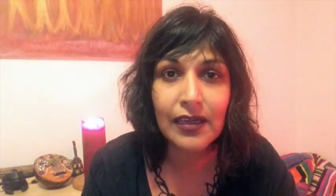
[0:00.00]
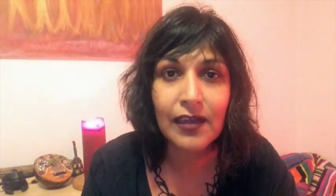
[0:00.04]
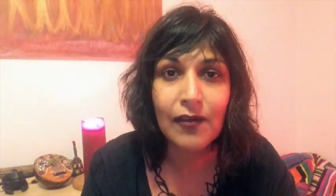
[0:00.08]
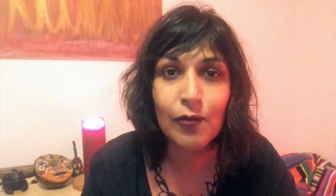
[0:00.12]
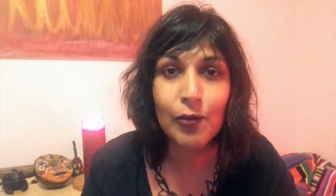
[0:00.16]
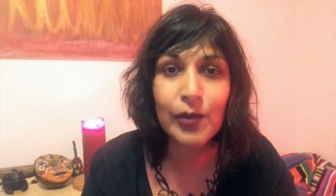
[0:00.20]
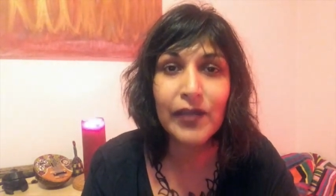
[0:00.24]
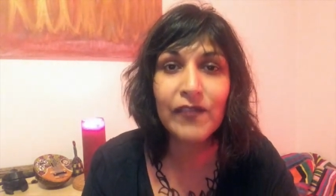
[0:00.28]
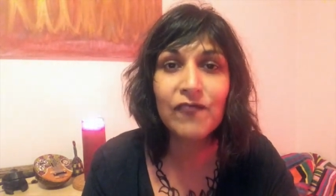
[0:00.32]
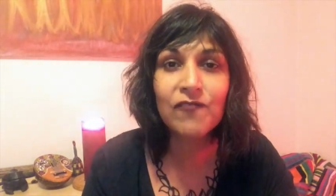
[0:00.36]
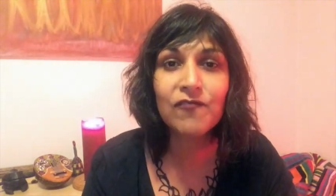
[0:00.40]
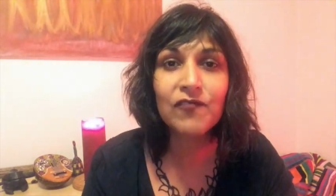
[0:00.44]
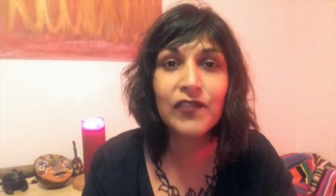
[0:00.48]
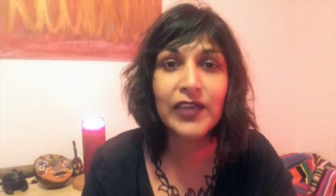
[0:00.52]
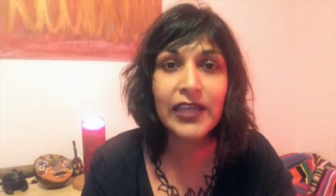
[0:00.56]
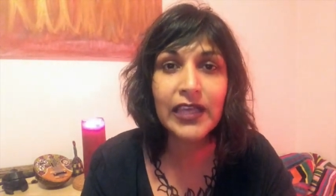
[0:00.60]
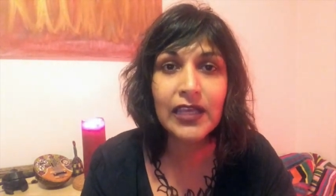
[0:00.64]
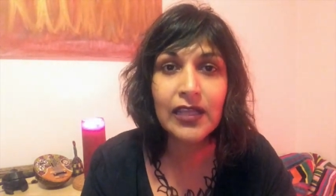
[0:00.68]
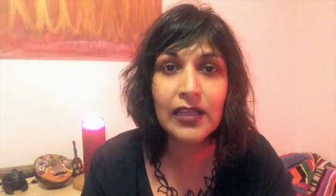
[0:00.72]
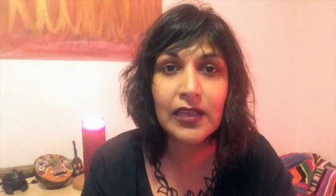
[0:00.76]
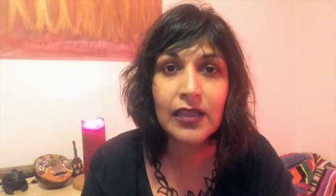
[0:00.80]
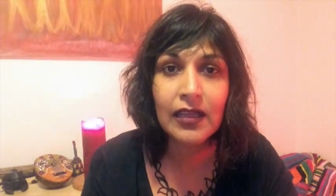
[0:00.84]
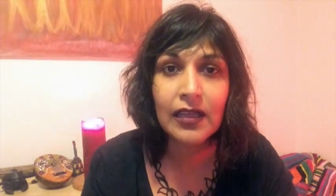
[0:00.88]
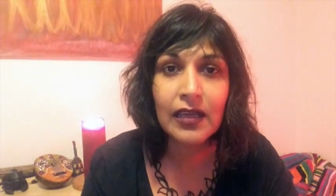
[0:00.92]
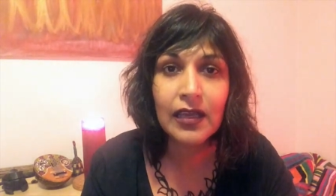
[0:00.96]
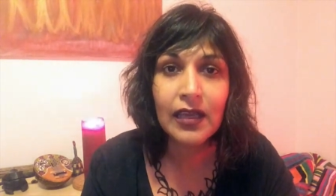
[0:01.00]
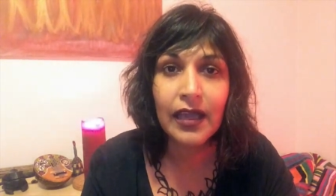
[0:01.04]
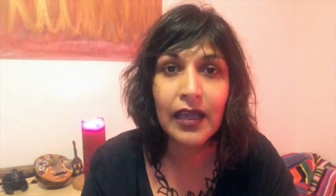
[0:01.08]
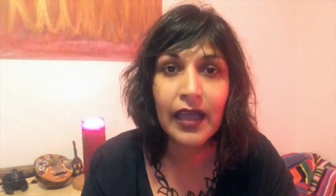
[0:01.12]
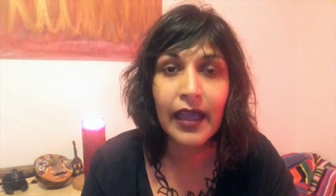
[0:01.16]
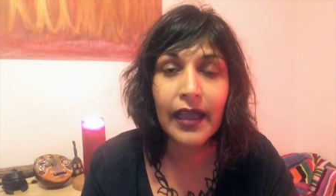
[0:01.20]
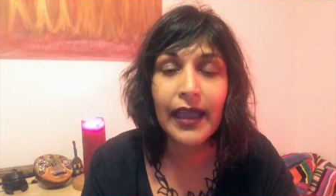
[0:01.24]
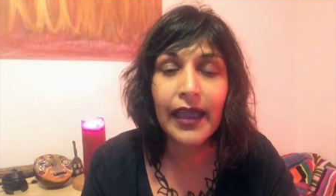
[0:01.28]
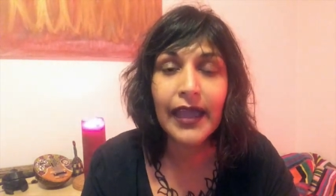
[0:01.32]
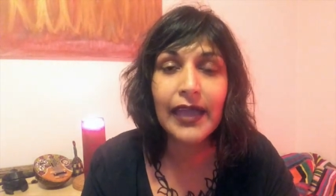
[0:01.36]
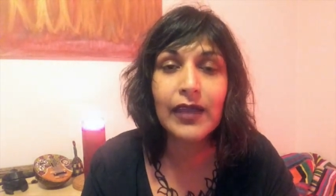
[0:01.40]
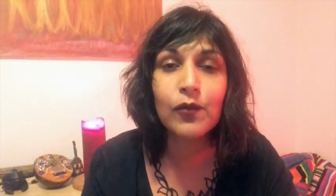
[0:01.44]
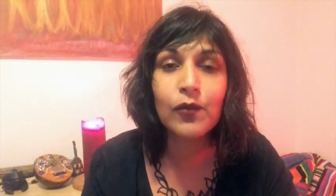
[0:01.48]
We feel
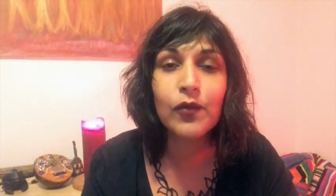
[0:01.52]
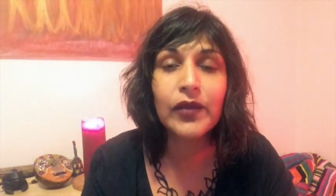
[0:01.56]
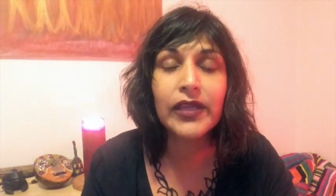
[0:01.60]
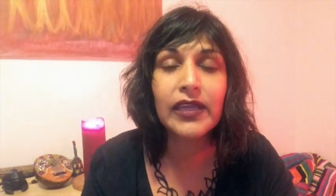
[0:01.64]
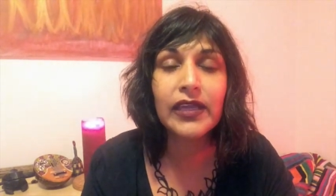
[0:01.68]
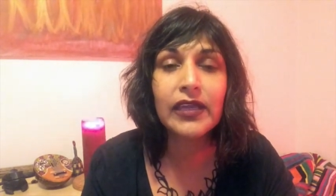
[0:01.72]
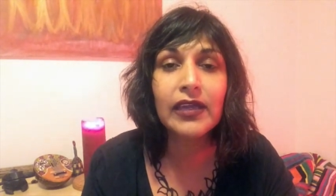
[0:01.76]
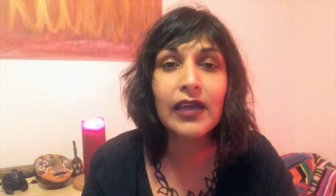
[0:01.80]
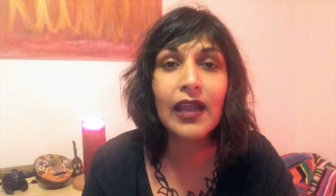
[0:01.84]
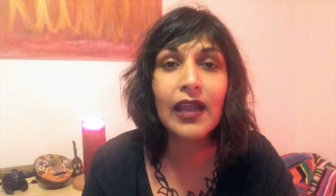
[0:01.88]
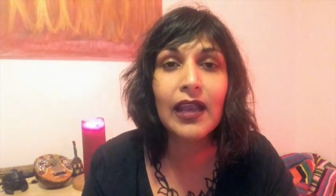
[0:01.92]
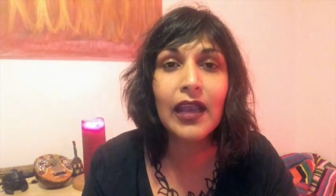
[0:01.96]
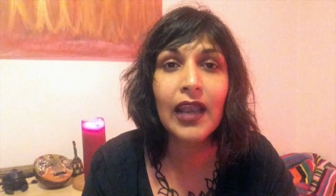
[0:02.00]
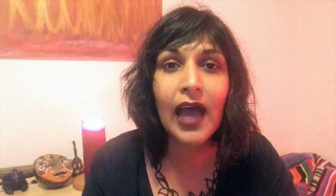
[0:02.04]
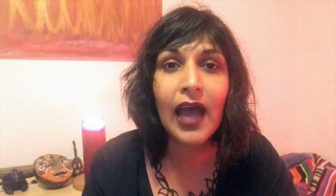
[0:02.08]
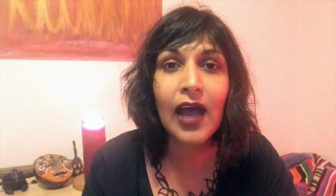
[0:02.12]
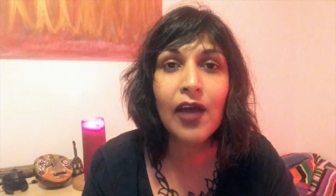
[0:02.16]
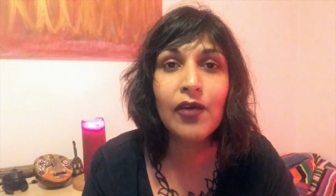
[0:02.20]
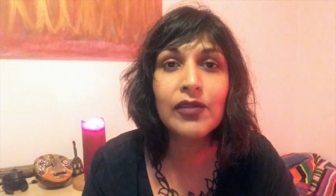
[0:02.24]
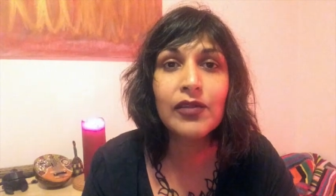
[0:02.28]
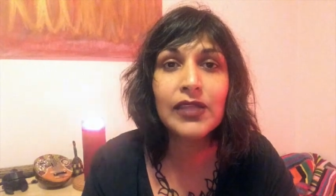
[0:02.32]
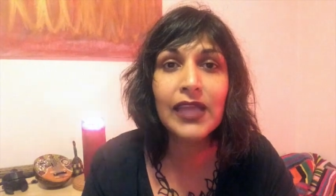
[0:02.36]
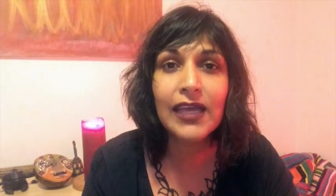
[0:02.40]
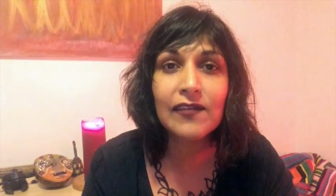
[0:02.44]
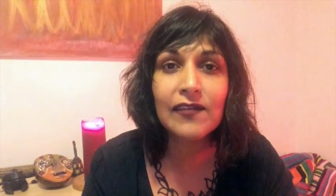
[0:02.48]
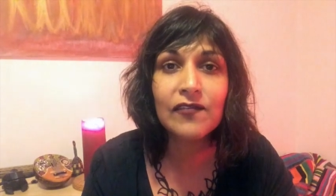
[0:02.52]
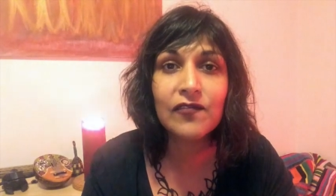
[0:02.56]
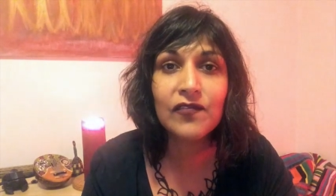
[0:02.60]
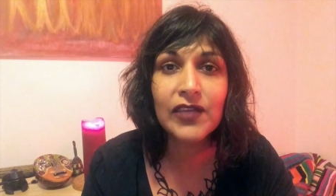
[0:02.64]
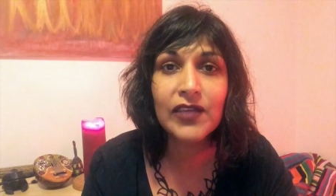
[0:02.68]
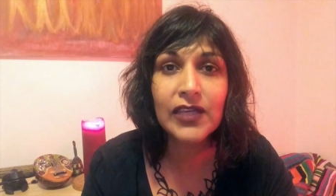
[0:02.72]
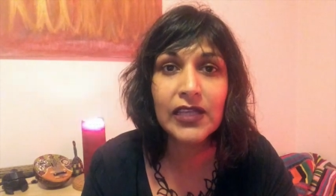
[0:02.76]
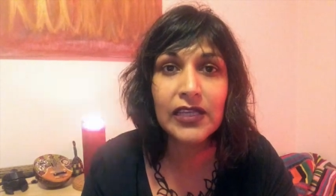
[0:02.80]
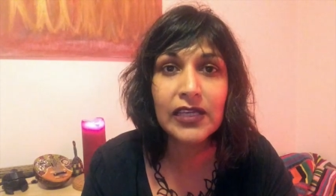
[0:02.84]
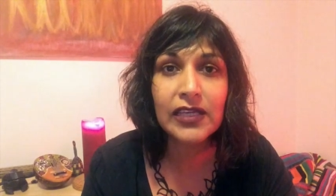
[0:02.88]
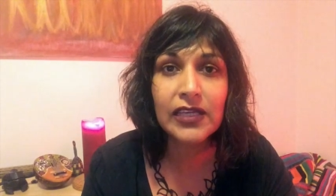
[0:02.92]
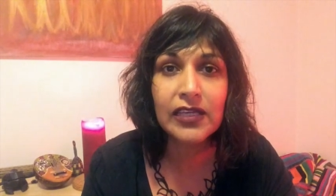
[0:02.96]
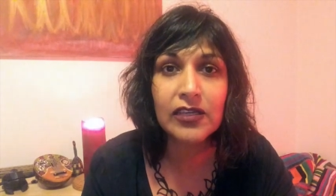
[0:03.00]
and we allow that
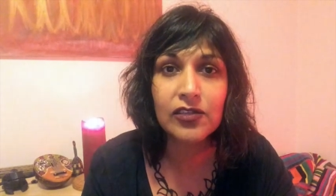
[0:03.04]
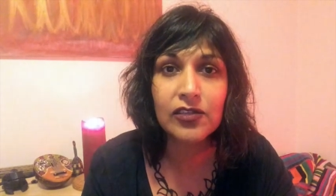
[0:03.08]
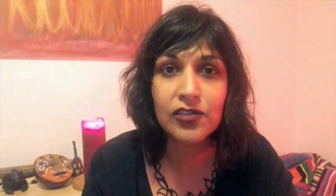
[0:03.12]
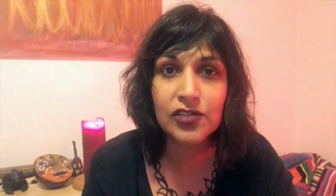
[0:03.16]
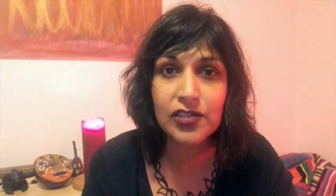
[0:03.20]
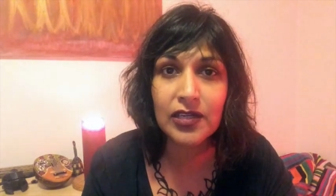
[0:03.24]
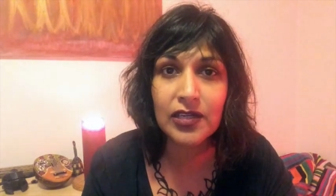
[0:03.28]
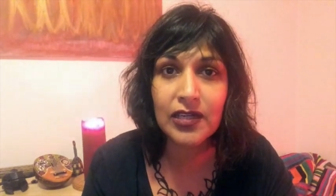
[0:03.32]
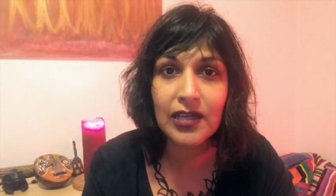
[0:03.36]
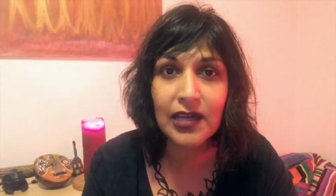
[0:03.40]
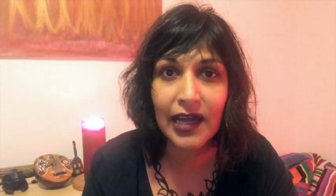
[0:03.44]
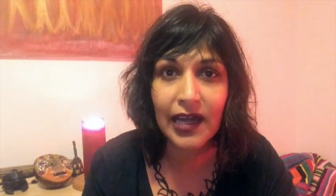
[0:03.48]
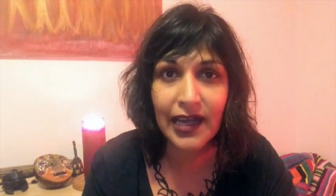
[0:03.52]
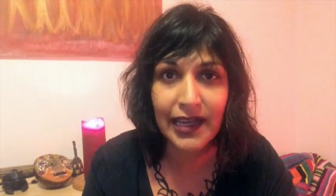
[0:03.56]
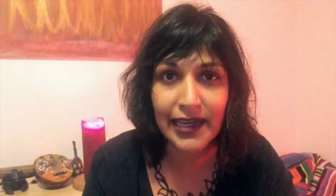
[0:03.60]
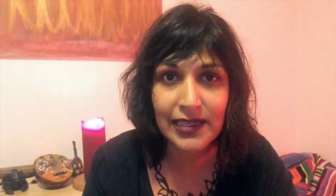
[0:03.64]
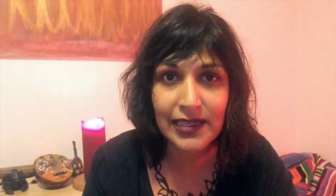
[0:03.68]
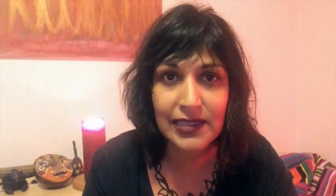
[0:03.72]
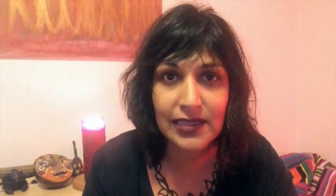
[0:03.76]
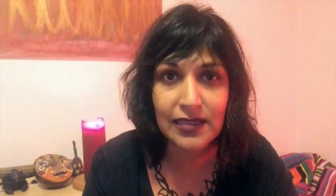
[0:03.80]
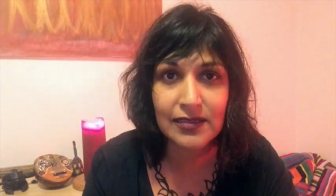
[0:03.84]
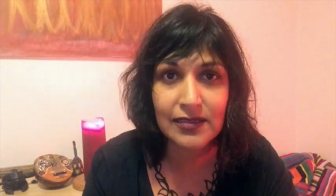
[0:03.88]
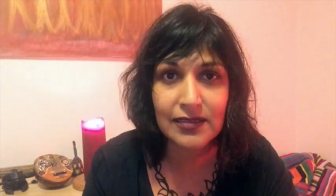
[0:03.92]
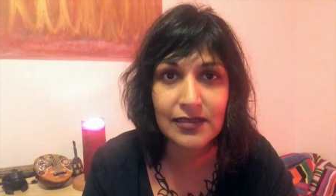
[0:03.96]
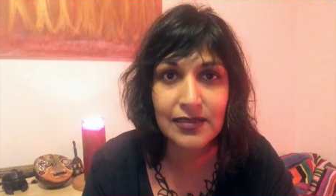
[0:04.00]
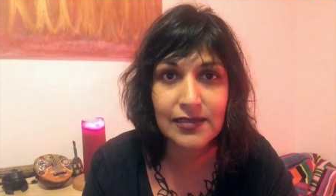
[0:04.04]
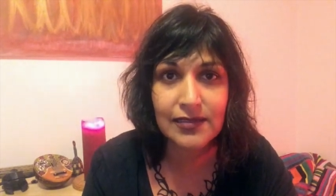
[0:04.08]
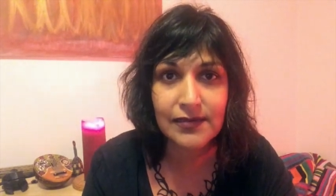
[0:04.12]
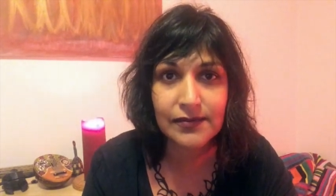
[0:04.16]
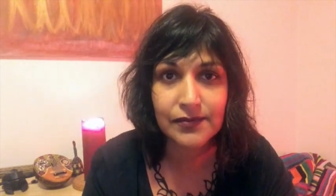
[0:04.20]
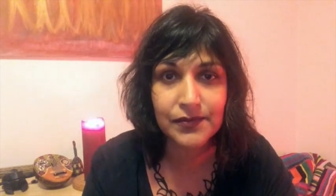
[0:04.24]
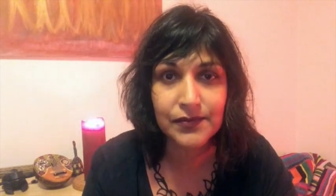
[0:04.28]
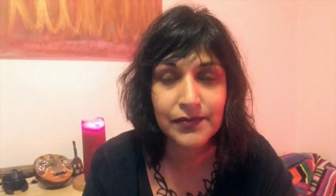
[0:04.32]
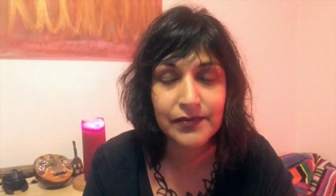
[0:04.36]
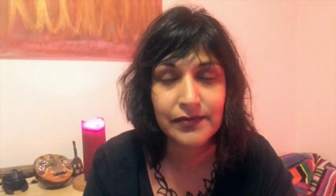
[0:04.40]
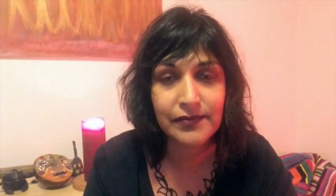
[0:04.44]
feeling to guide us.